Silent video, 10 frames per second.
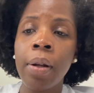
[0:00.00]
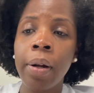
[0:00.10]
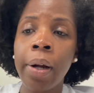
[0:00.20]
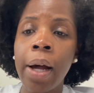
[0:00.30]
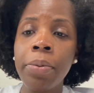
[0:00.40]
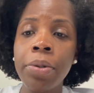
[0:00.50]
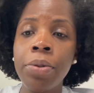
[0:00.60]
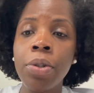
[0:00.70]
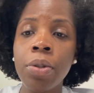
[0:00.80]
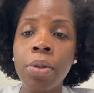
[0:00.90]
I would
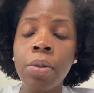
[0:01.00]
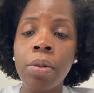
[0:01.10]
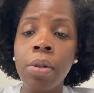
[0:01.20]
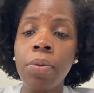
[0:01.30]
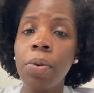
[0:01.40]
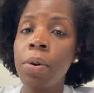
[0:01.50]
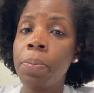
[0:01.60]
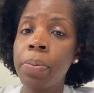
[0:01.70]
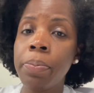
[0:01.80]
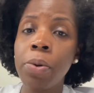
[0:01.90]
just look for a
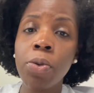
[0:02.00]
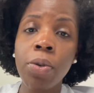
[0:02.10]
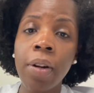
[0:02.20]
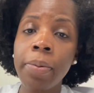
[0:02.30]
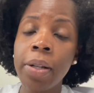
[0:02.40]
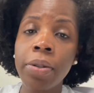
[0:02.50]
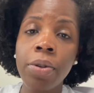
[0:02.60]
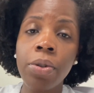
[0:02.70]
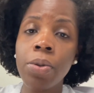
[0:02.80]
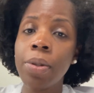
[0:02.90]
board-certified plastic
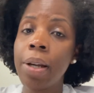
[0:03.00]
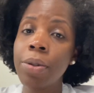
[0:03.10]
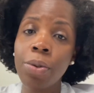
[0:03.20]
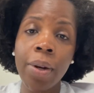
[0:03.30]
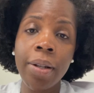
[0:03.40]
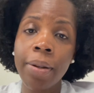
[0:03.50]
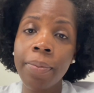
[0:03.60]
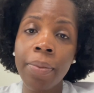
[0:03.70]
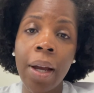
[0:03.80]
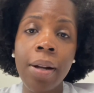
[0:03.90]
surgeon who's had the training.
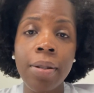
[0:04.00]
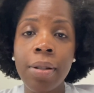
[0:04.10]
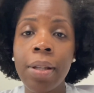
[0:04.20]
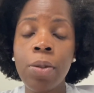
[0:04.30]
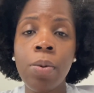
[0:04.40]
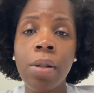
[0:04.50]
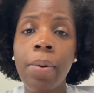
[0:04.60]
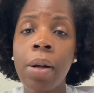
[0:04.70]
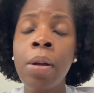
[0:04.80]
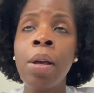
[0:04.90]
Honestly, that's what it's
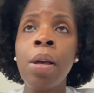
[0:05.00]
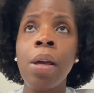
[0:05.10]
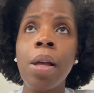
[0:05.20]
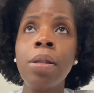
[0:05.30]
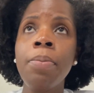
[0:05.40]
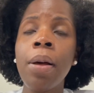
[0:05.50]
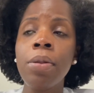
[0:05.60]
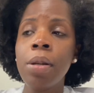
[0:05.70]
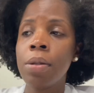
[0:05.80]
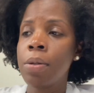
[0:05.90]
about. It's about
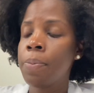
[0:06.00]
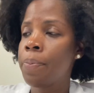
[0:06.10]
this.